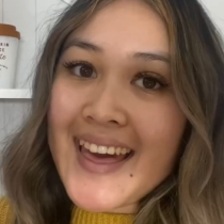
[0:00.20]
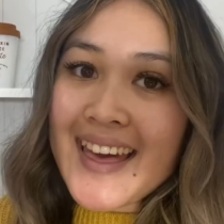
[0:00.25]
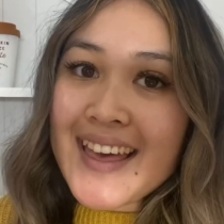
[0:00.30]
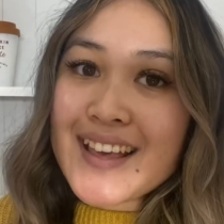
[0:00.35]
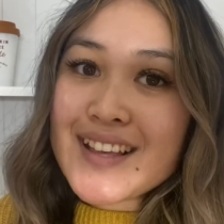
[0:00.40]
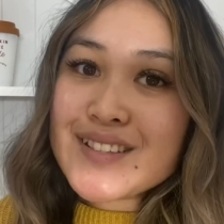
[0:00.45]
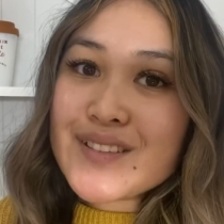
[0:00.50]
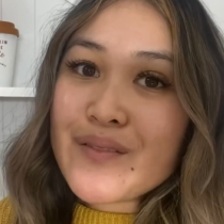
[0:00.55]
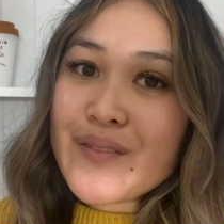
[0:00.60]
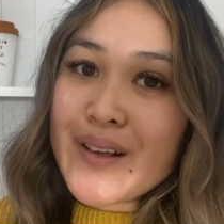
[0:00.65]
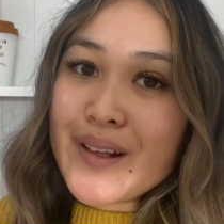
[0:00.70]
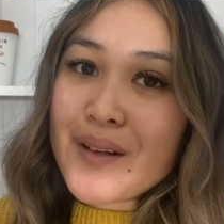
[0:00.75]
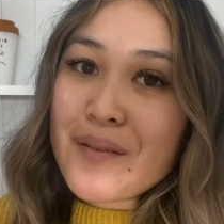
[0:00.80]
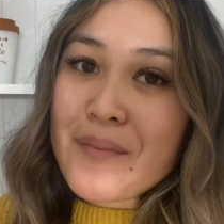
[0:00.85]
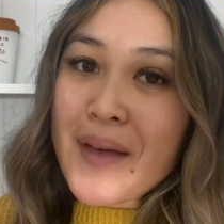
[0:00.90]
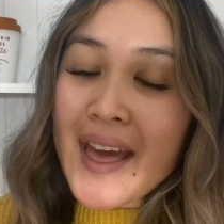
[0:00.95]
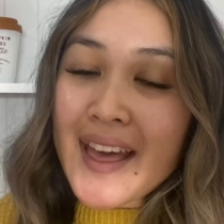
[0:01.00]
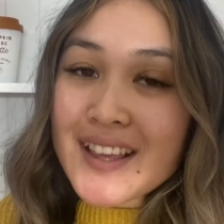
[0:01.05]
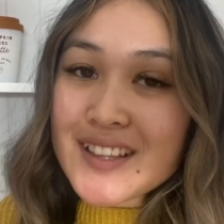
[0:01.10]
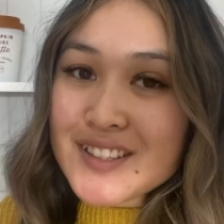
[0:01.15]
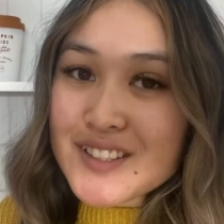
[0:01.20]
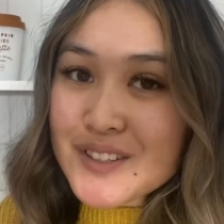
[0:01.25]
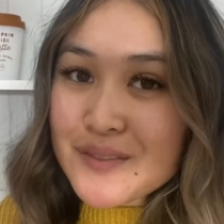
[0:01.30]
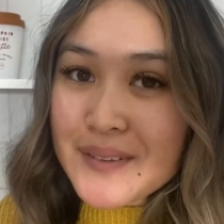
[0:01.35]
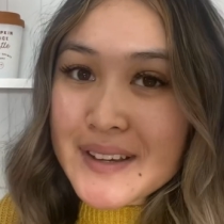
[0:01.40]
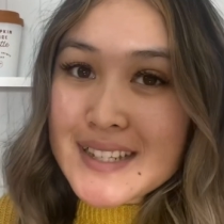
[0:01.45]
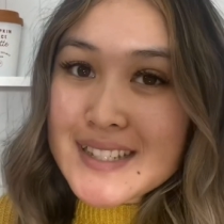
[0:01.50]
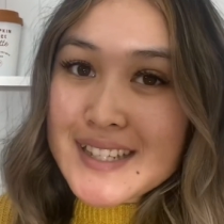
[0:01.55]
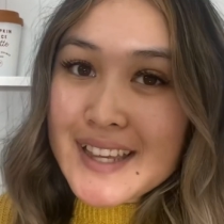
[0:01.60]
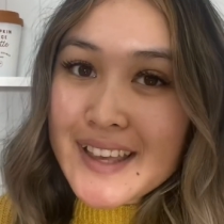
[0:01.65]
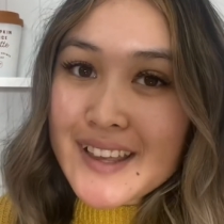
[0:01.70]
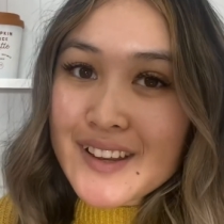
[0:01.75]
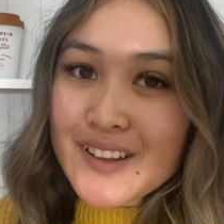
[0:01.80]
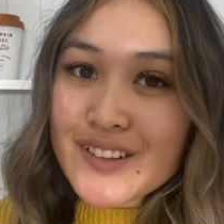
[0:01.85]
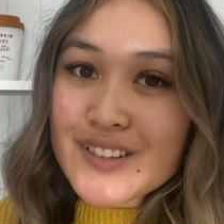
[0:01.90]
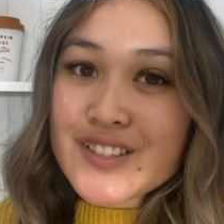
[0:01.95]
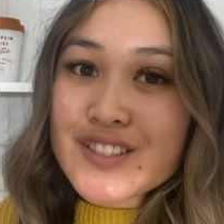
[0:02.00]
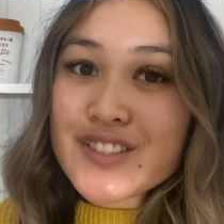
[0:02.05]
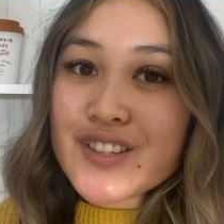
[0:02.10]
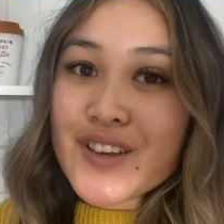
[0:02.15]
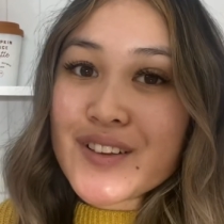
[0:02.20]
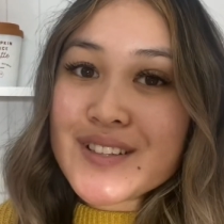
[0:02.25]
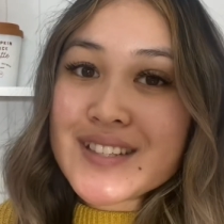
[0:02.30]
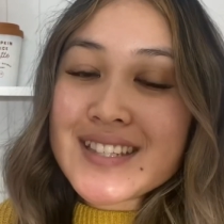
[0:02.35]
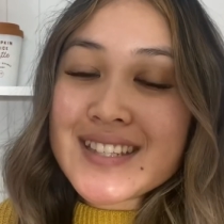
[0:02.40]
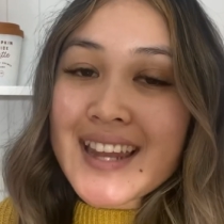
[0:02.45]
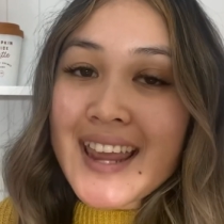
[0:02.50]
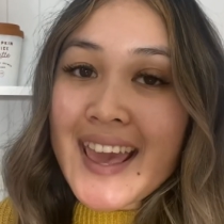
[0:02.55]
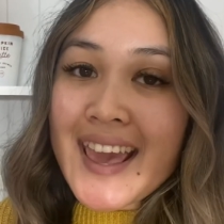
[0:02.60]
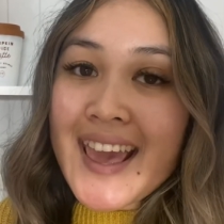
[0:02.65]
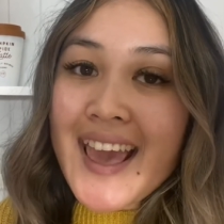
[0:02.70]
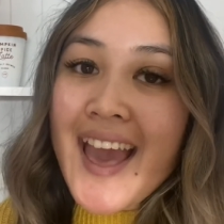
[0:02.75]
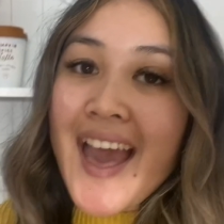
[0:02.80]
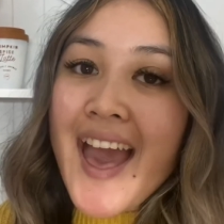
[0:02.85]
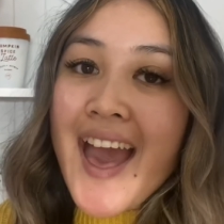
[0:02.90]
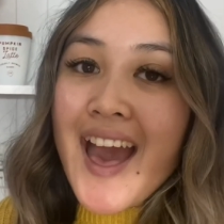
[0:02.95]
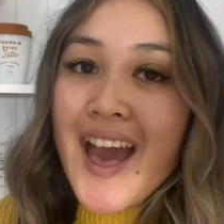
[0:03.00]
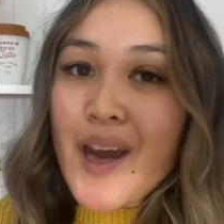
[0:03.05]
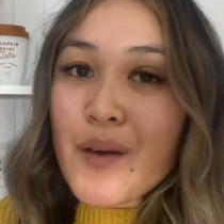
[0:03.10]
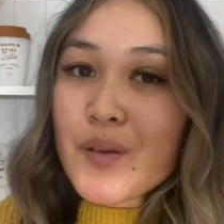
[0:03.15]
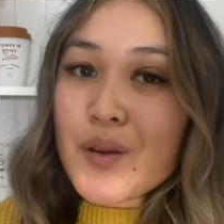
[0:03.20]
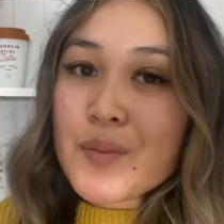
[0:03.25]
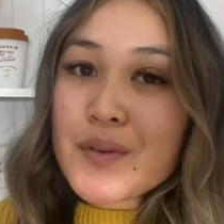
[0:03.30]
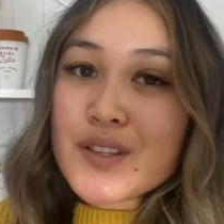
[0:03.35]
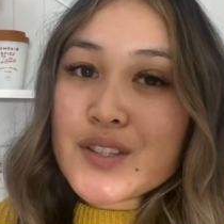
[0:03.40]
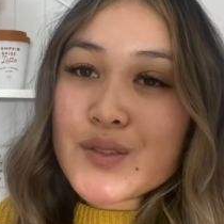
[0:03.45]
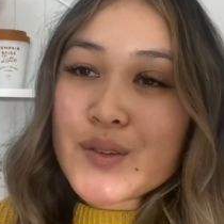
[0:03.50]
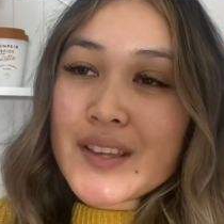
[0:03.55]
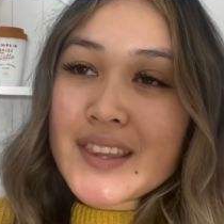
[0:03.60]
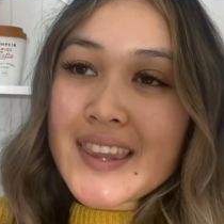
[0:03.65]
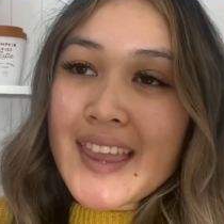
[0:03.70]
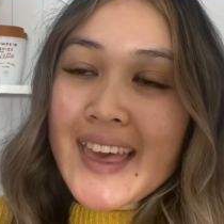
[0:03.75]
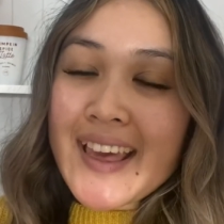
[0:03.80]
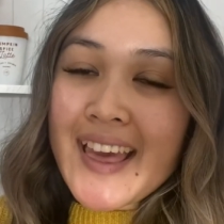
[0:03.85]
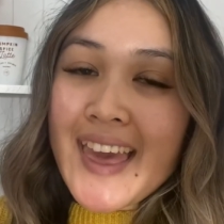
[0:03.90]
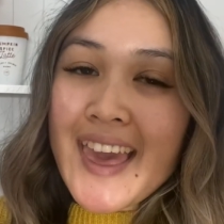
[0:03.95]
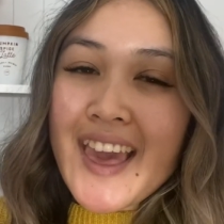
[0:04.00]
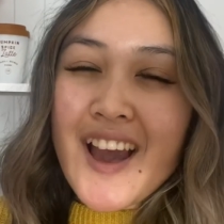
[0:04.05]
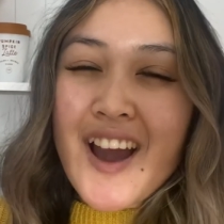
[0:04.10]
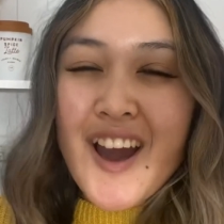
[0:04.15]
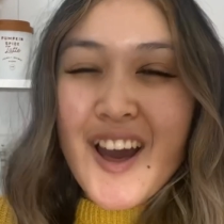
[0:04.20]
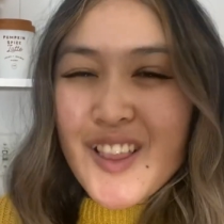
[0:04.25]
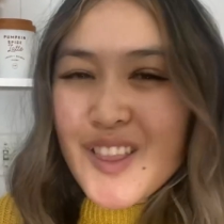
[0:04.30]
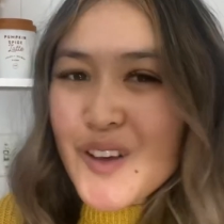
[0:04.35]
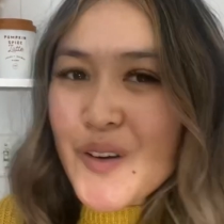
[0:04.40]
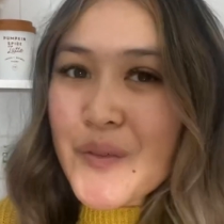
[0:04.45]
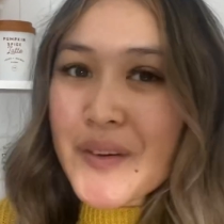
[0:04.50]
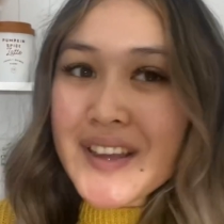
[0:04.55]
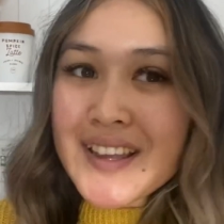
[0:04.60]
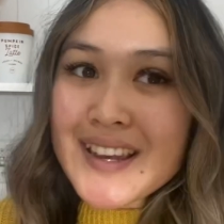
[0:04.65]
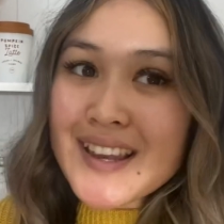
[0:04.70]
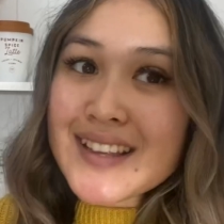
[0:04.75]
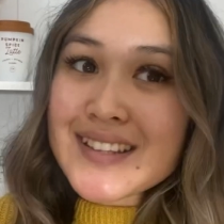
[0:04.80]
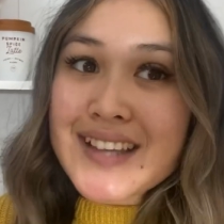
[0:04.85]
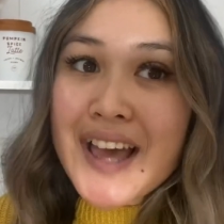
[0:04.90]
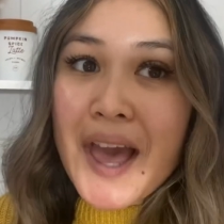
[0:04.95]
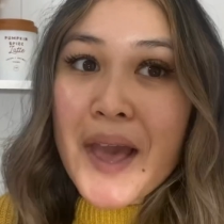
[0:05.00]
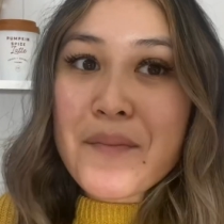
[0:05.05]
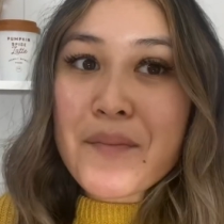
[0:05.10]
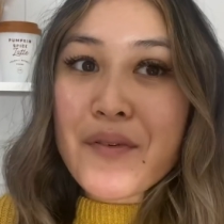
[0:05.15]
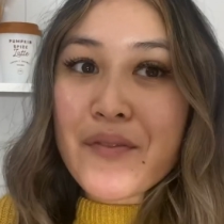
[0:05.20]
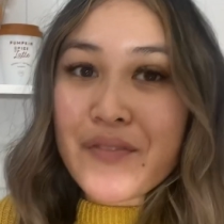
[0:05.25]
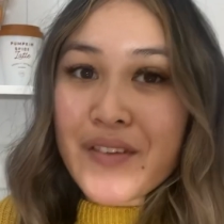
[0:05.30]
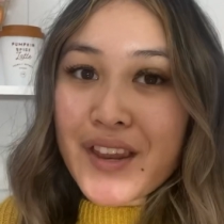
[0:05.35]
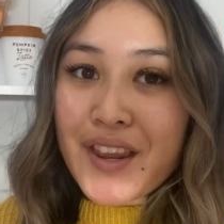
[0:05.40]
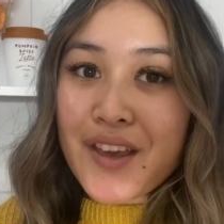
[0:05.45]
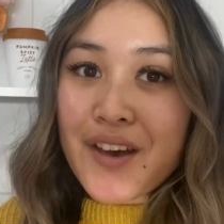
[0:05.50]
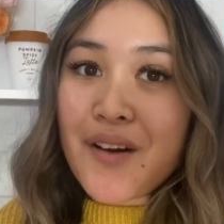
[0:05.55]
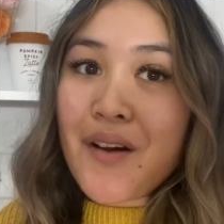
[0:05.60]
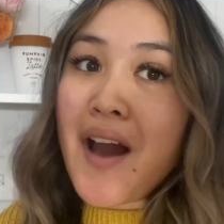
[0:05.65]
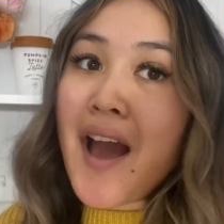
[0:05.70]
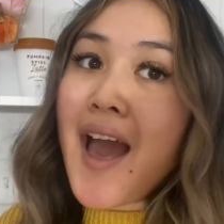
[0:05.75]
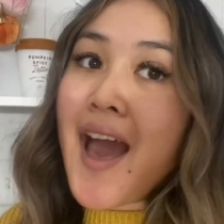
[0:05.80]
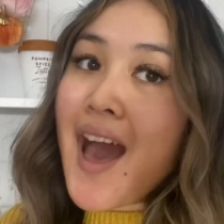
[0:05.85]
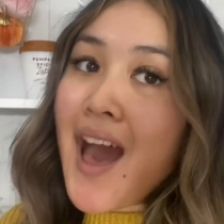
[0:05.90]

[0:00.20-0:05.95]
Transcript: guys, welcome back to my channel. So today I'm going to be doing like a Halloween type video.